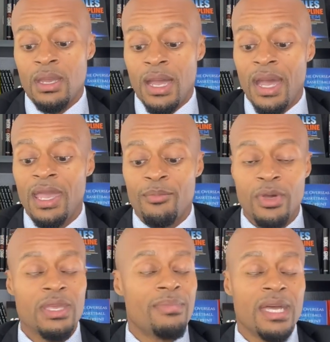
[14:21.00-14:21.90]
I have
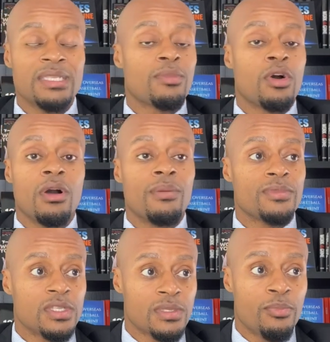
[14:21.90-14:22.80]
played basketball all up
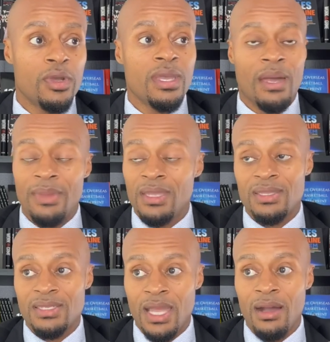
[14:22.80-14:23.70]
to this point. I'm at
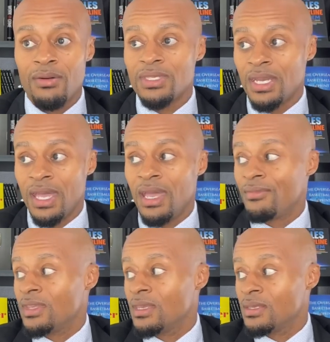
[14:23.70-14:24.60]
this college and I
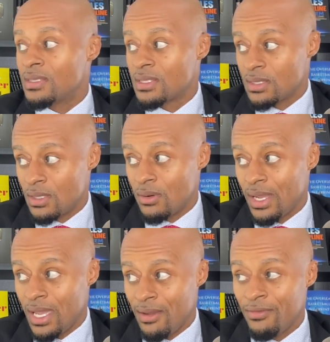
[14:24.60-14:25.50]
have I
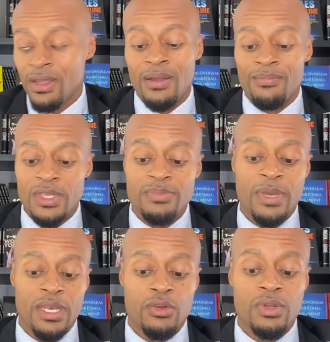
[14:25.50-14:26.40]
have this
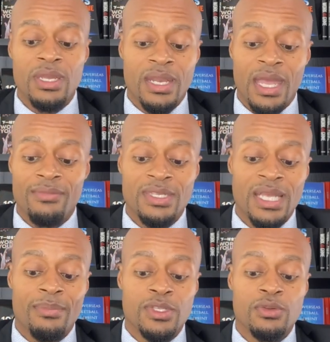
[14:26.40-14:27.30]
pedigree and I have these
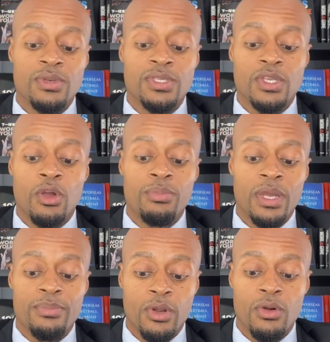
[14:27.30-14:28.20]
opportunities to go
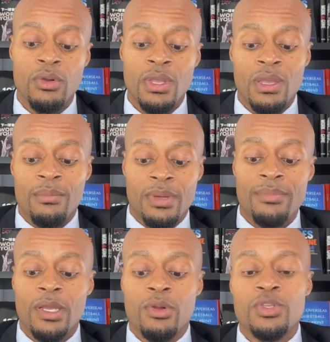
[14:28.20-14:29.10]
play pro, but
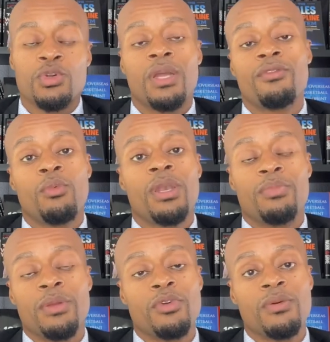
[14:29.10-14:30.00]
I'm not quite sure I even want to
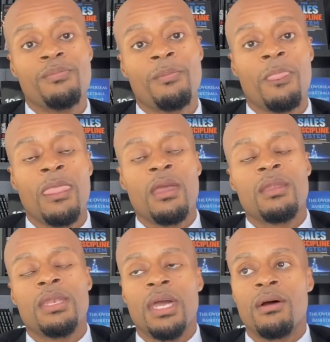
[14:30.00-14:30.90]
play pro.
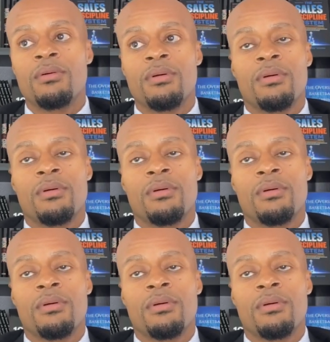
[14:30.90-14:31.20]
Now,